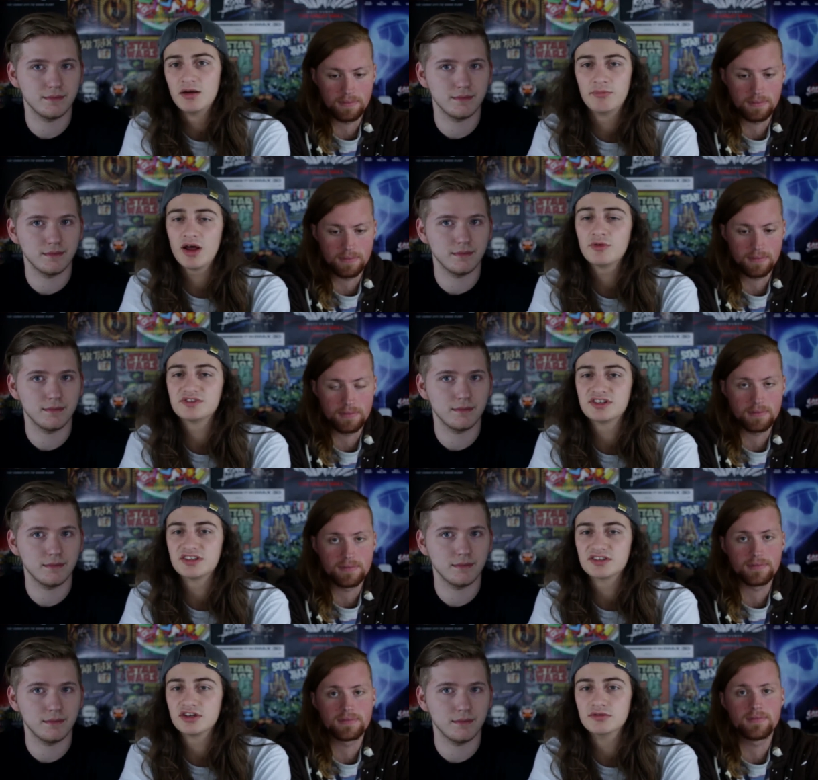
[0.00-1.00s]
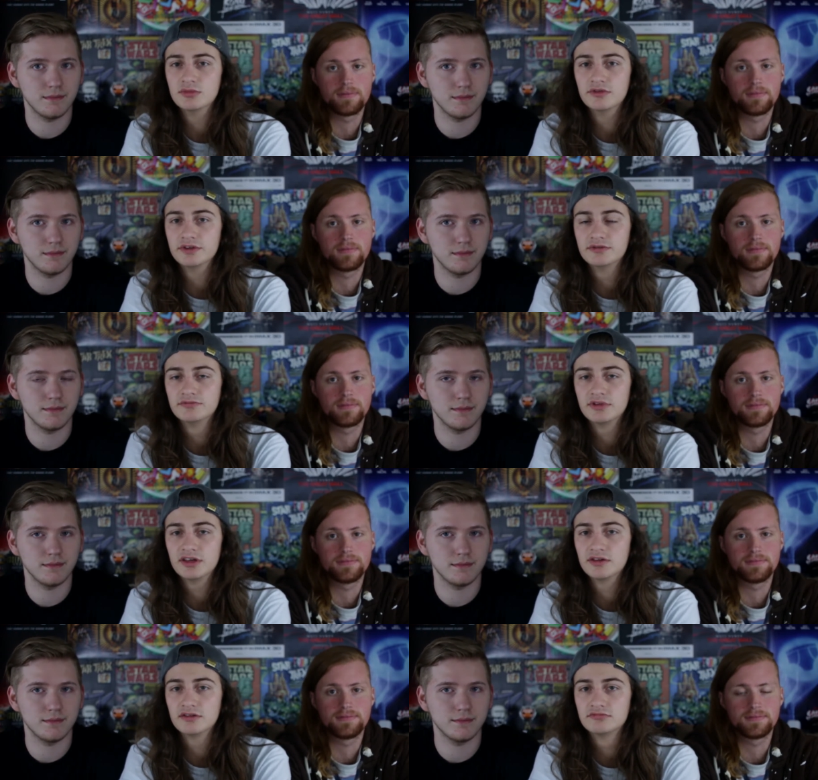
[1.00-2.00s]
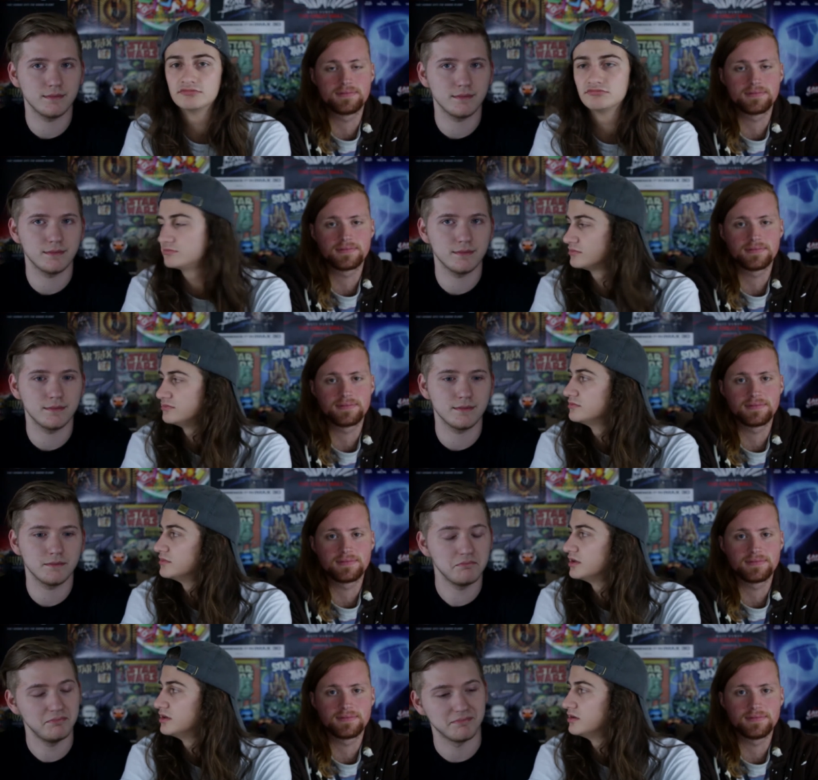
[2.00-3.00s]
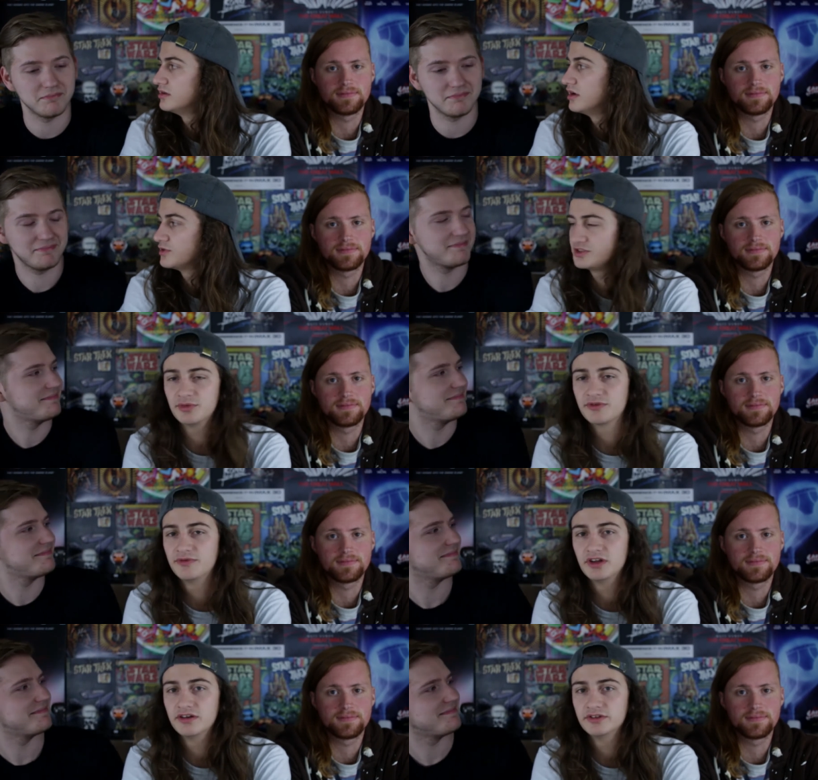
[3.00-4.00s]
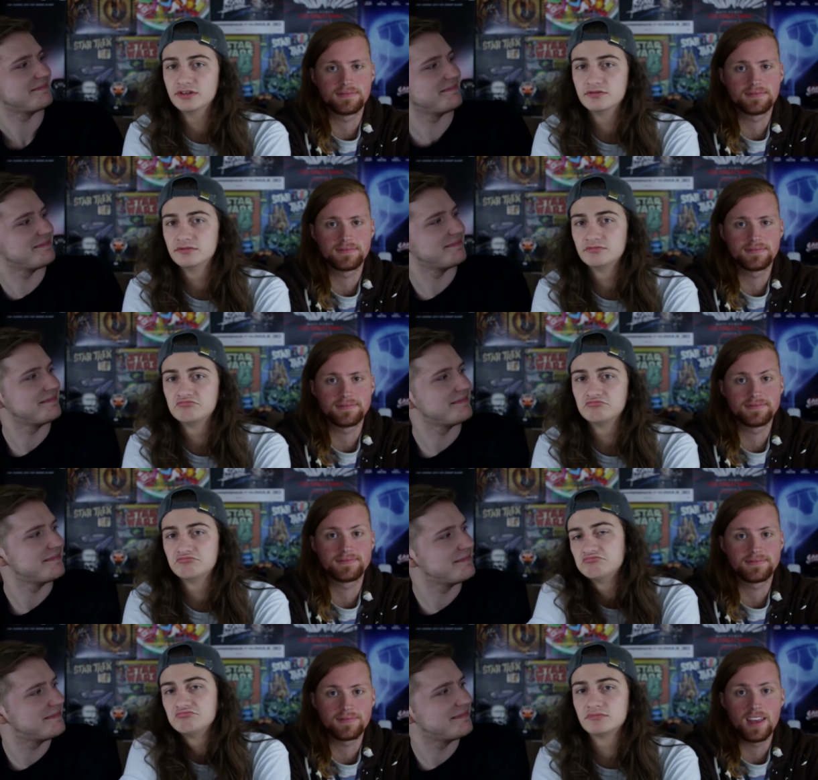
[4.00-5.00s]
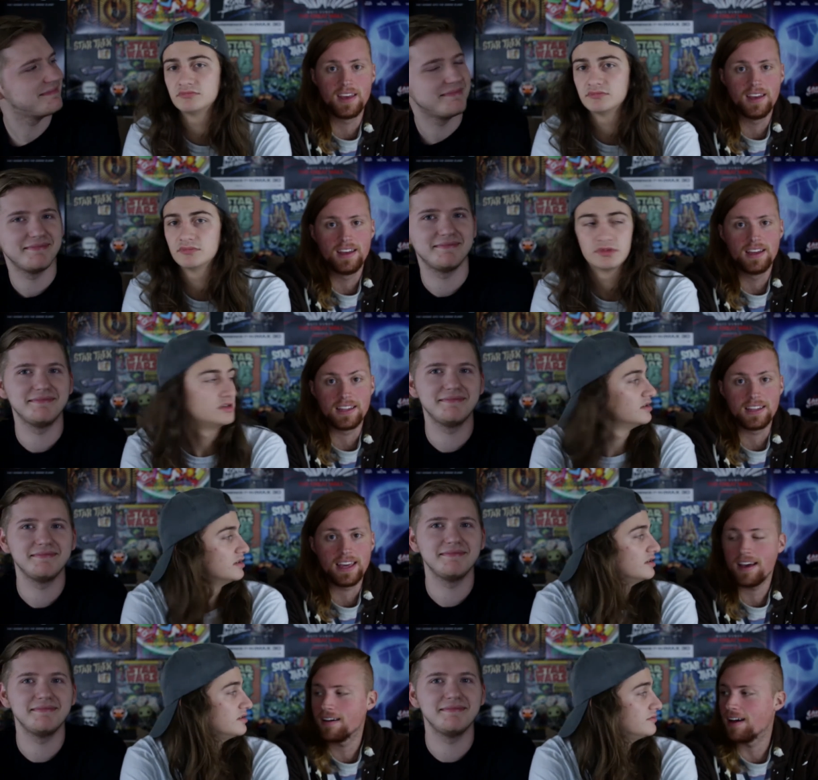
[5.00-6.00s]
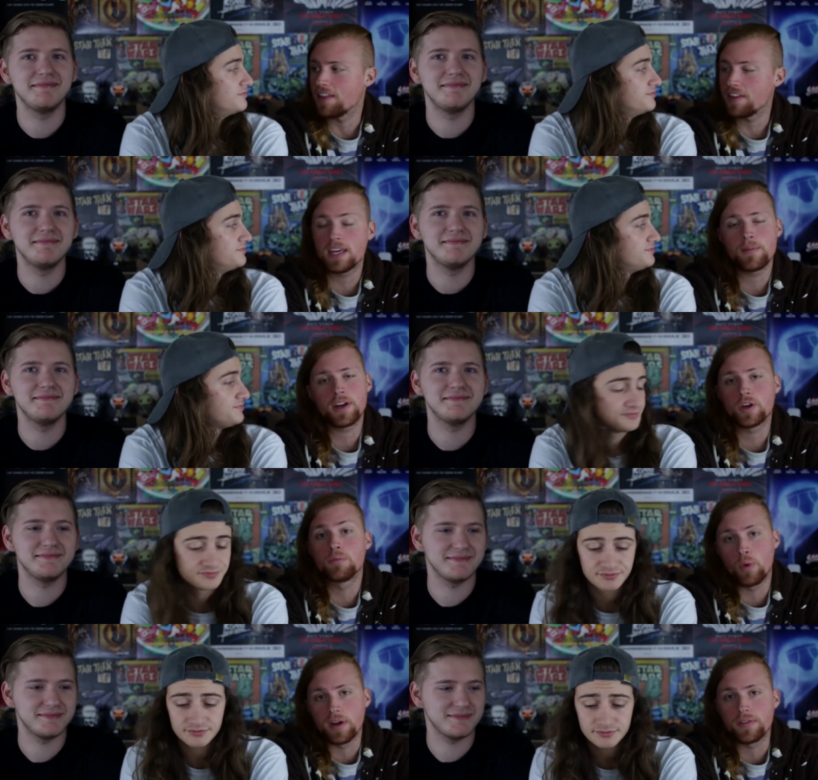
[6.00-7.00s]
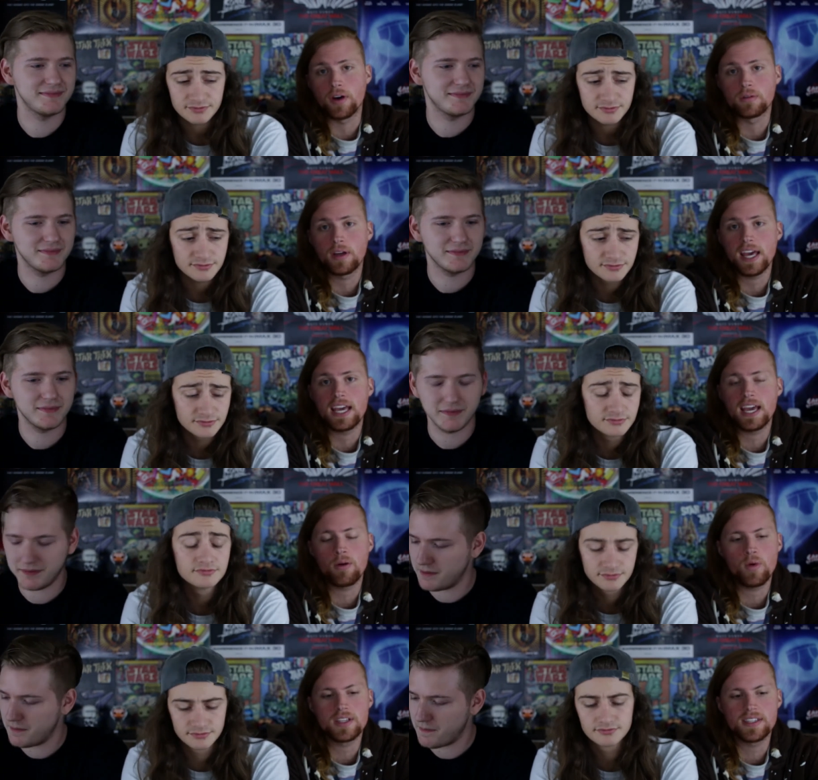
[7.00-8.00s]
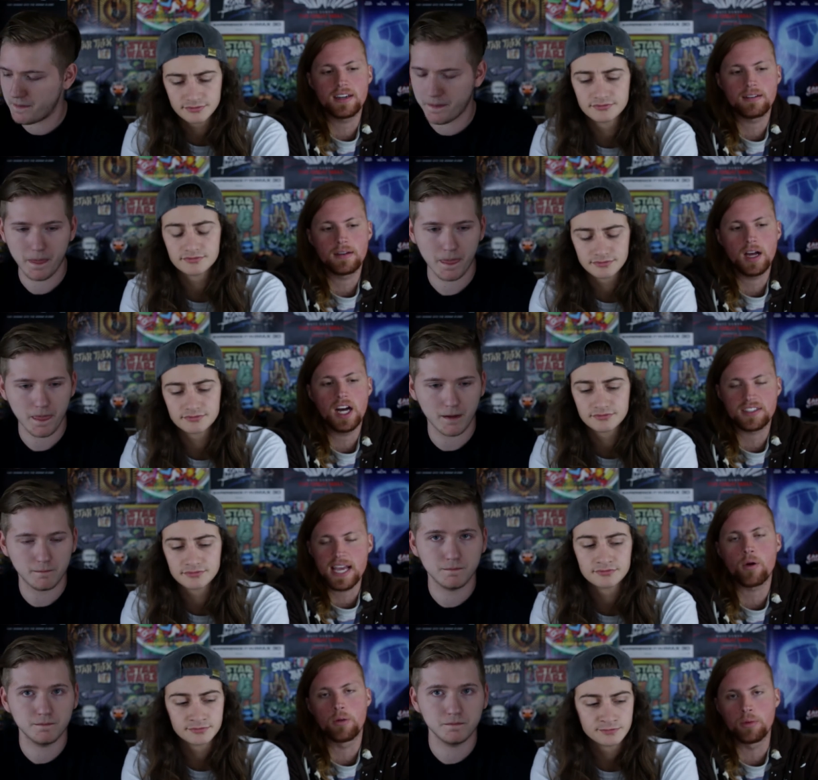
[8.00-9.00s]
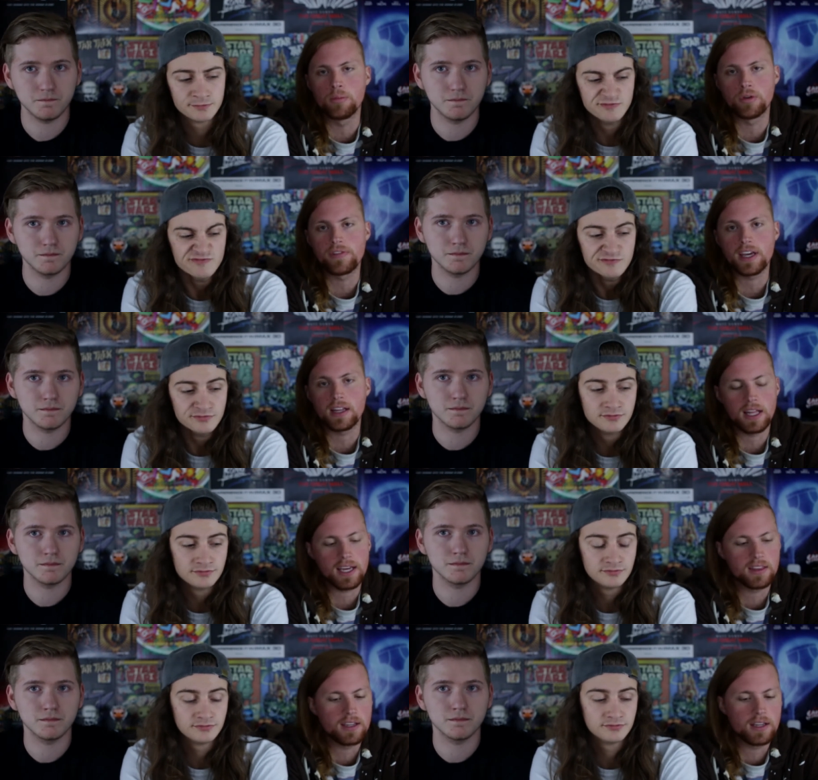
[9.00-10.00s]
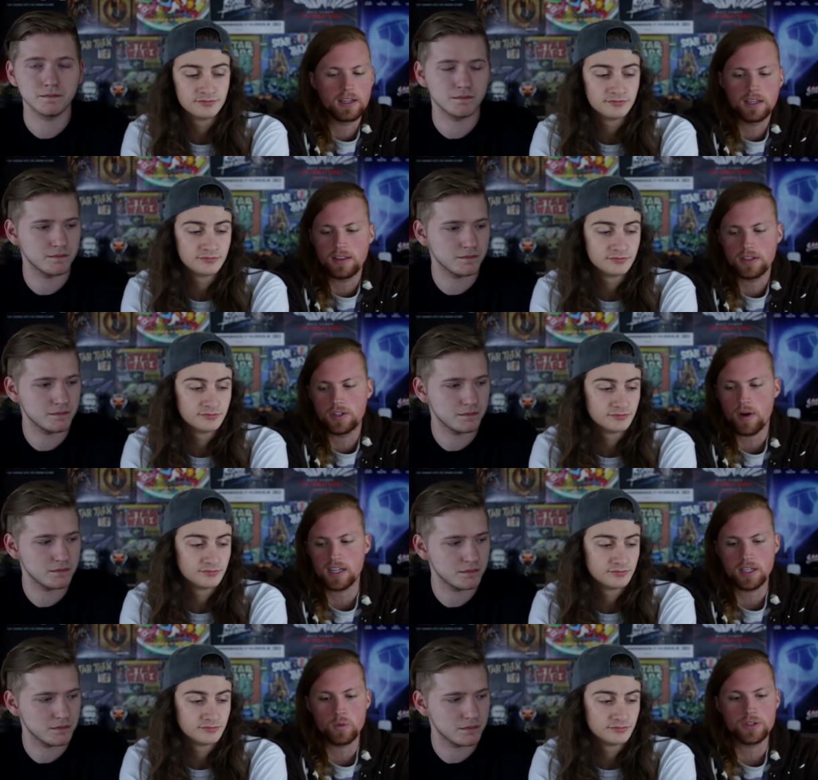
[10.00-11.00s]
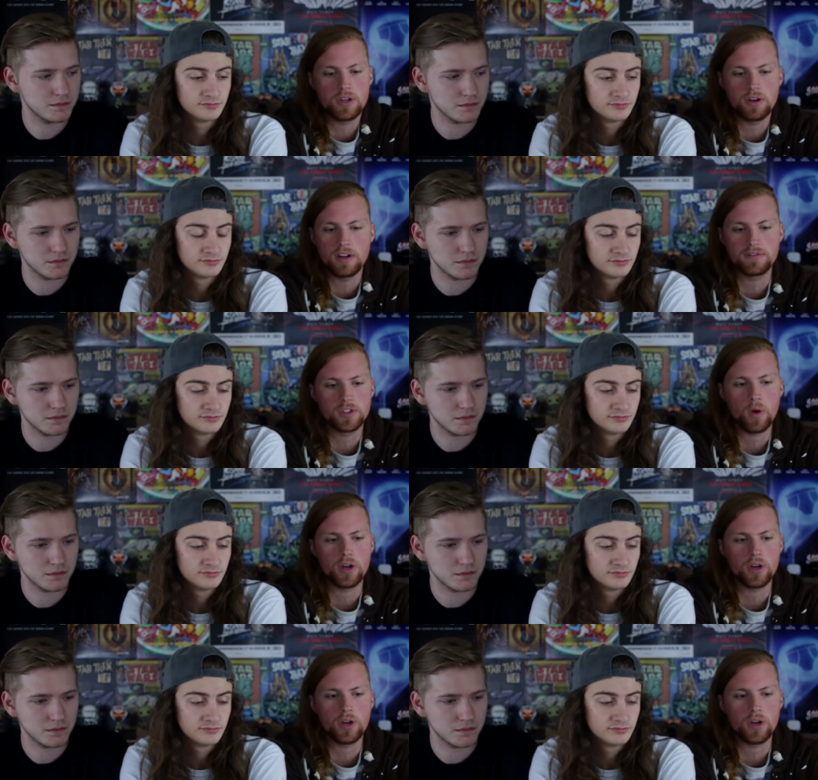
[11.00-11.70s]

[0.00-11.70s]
Speaker 1: but I wouldn't say it's a good movie either. Hmm. I wasn't a big fan of it.
Speaker 2: Yeah, I think he made a good point though. It, it wasn't a terrible movie. like the the directing was good enough to